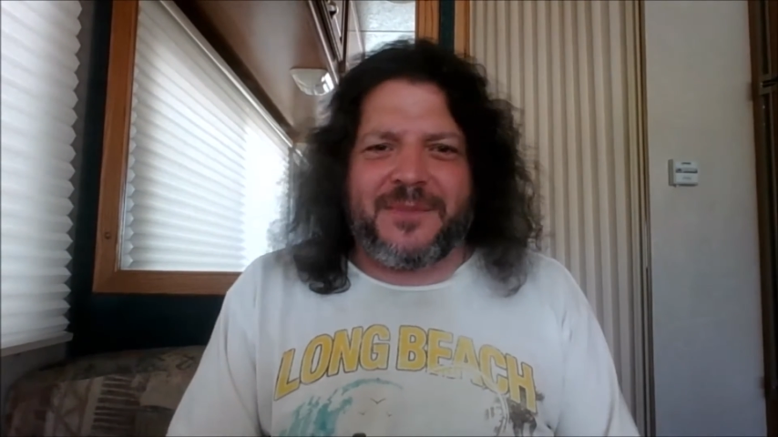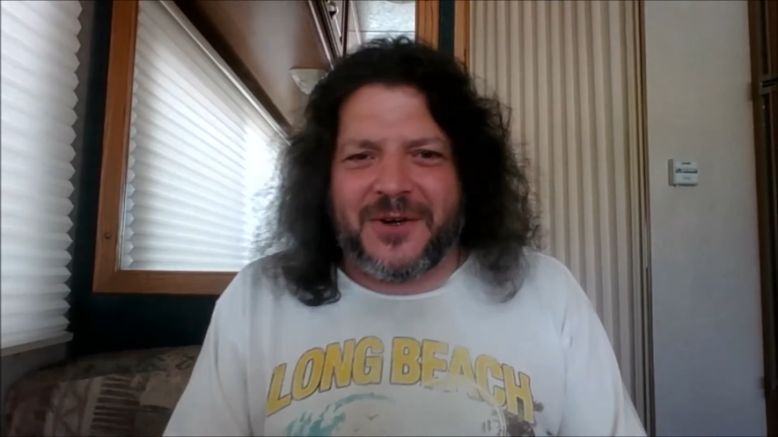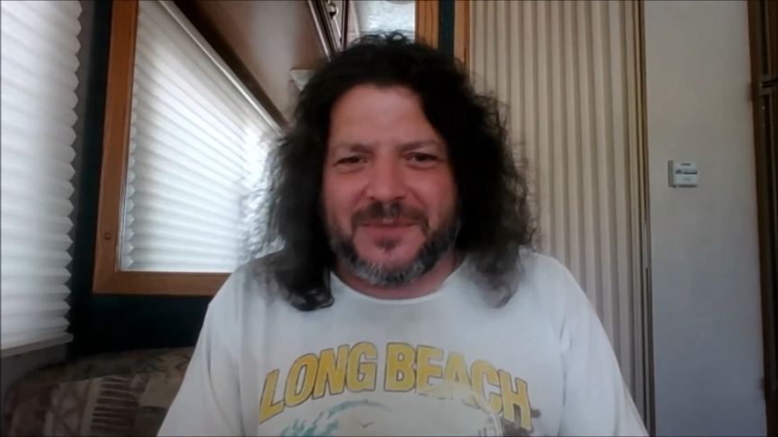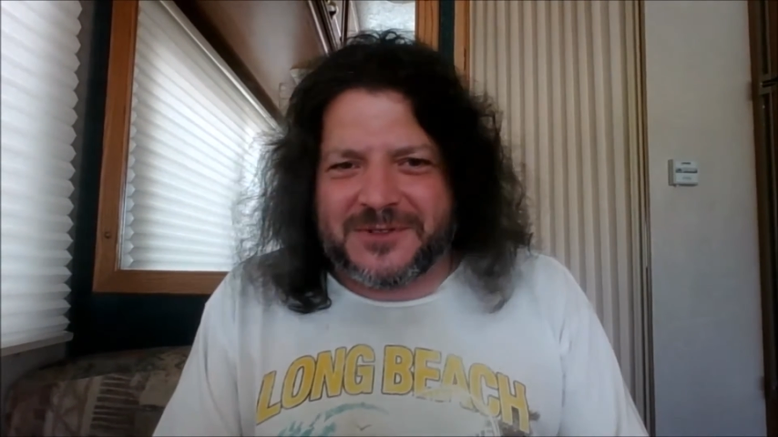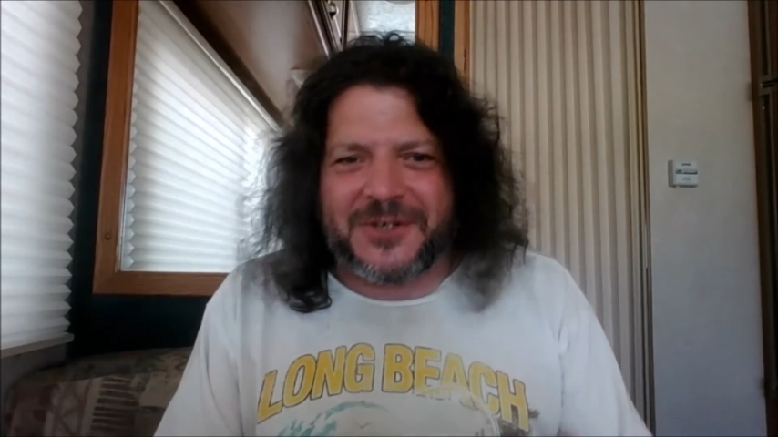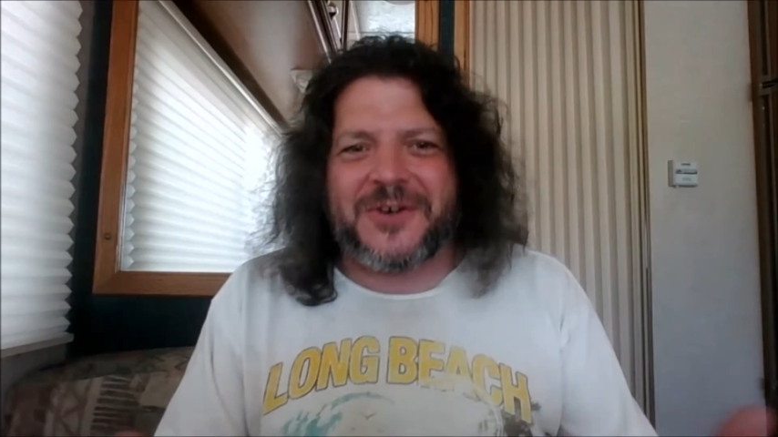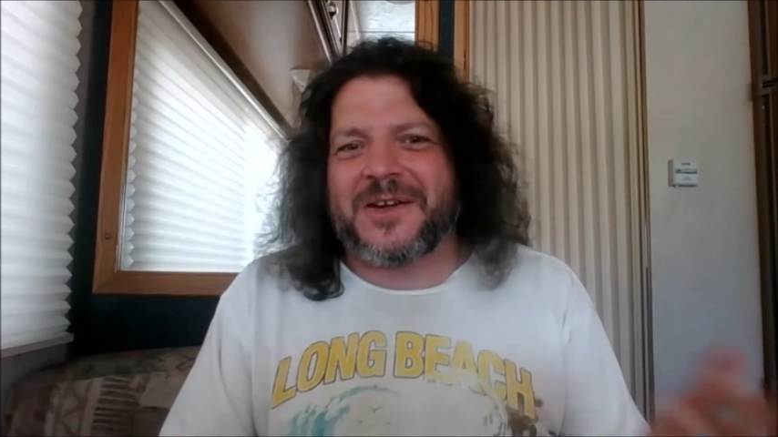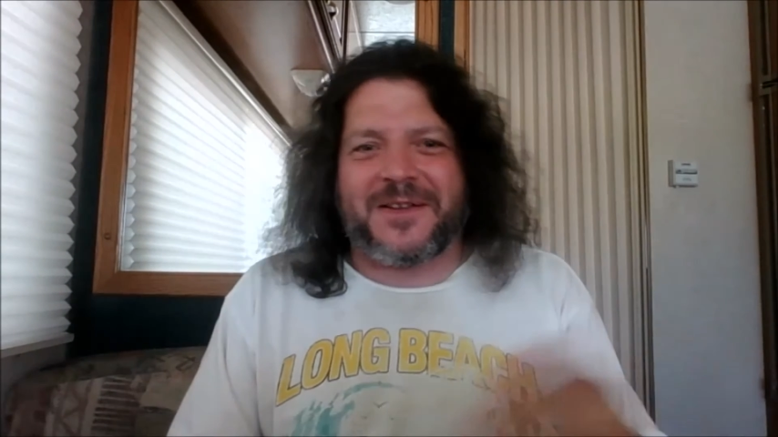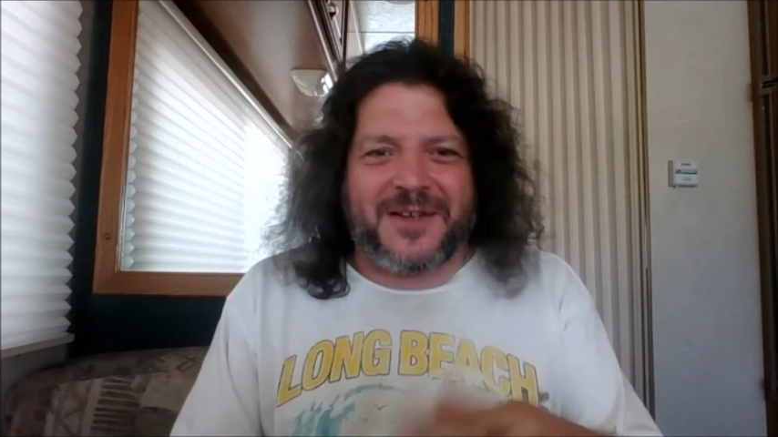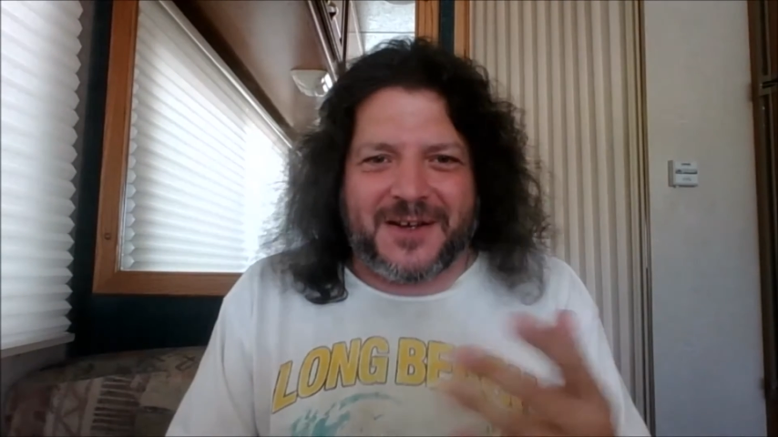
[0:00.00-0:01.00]
You know,
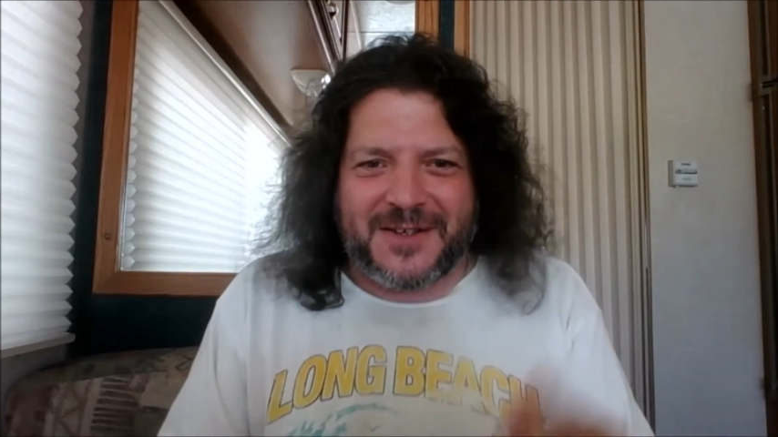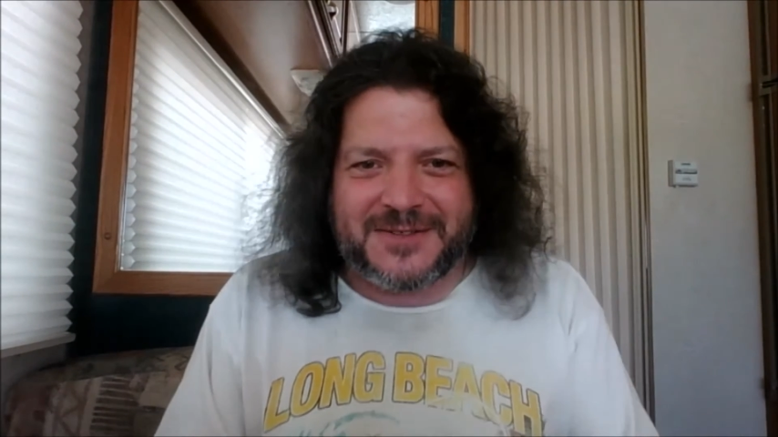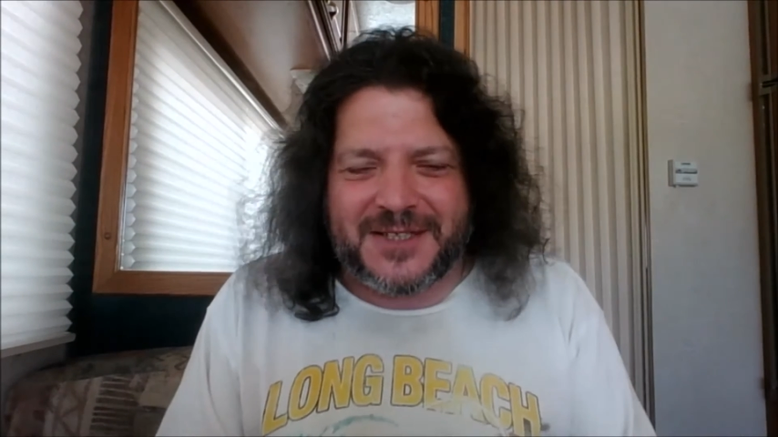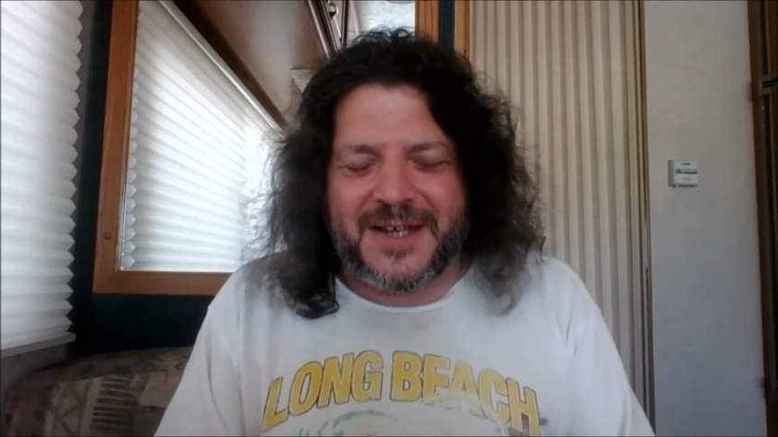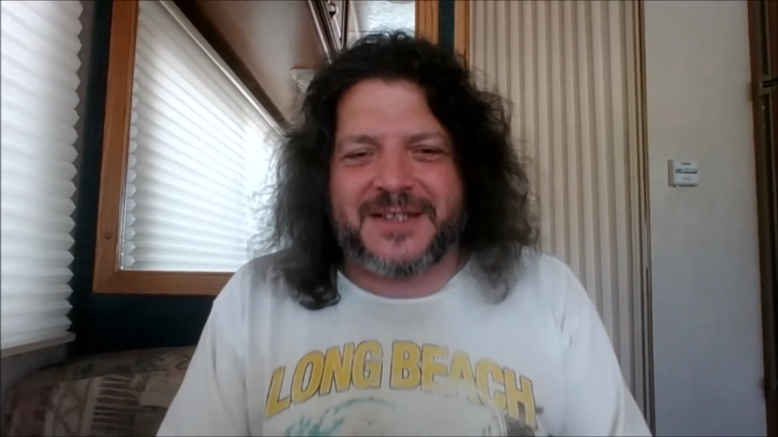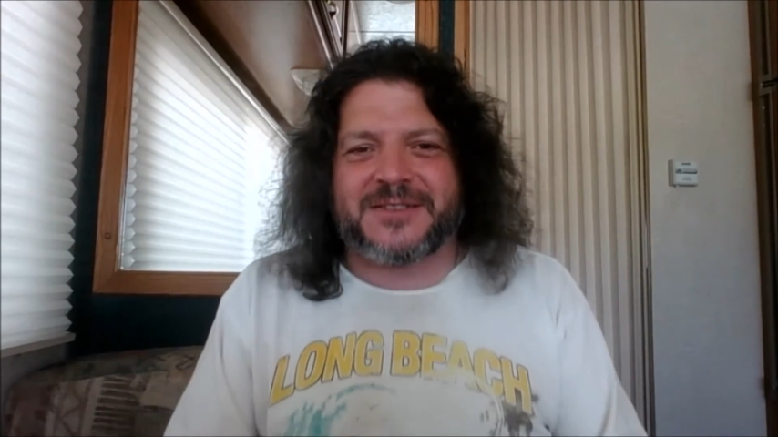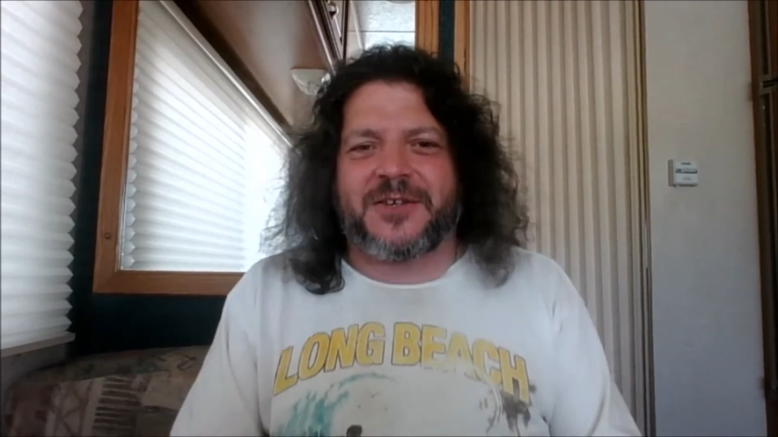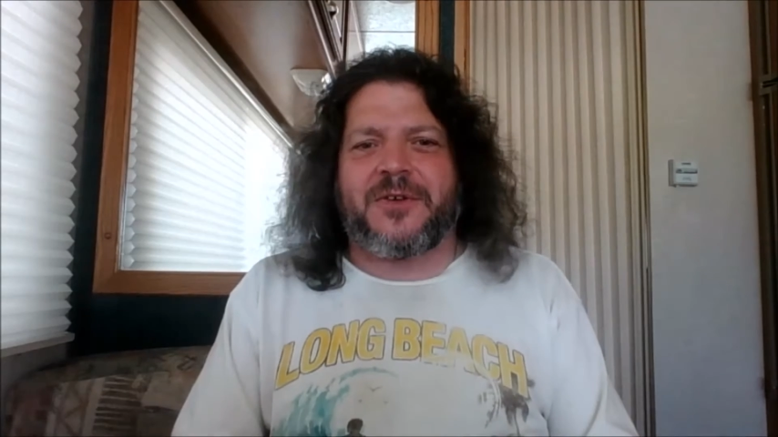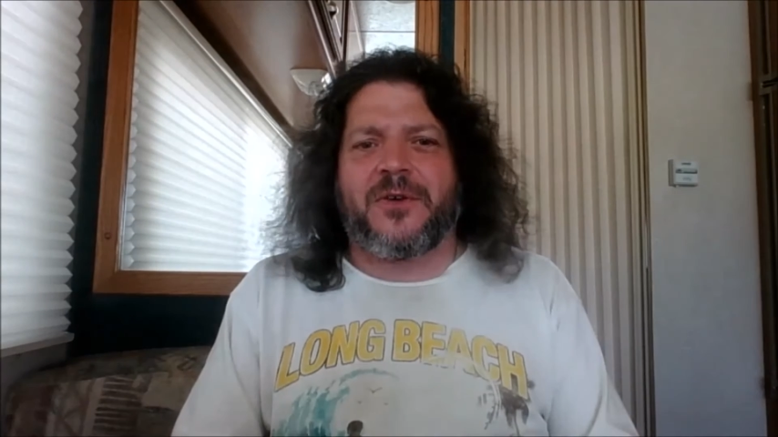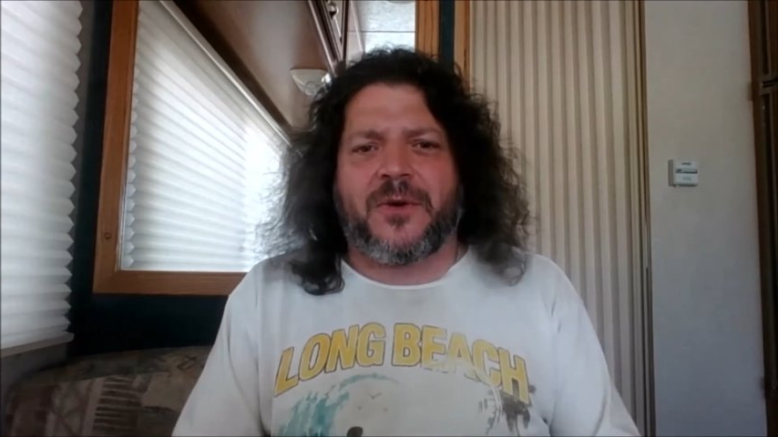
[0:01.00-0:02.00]
Missouri, Kentucky, staying in
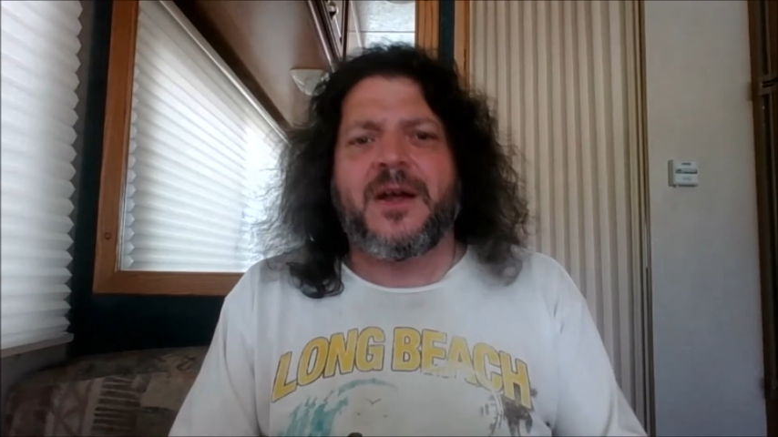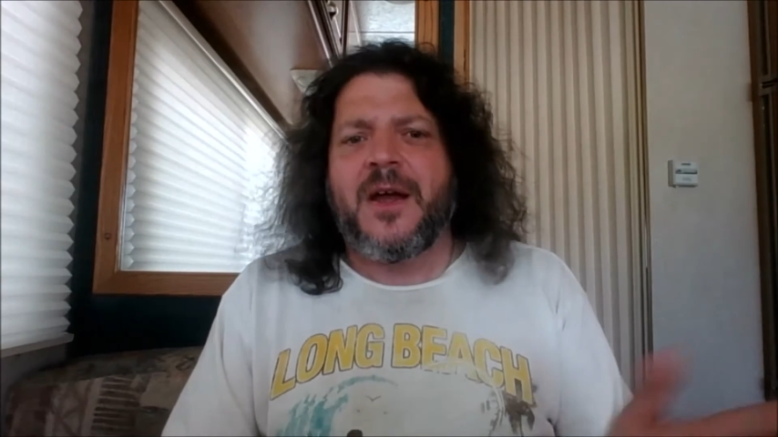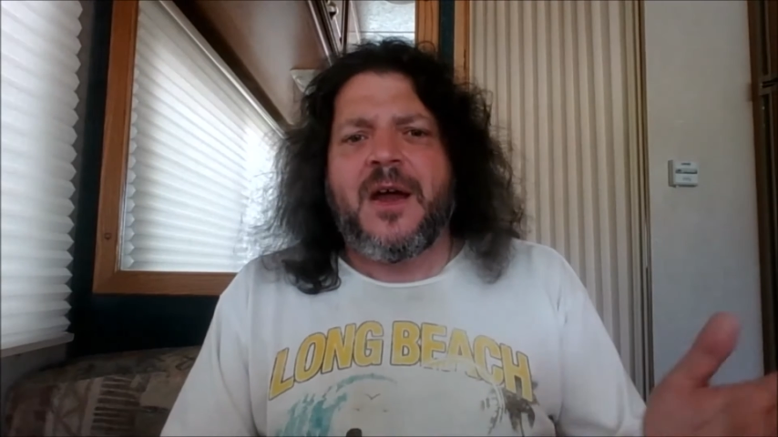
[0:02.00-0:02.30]
Southern Illinois.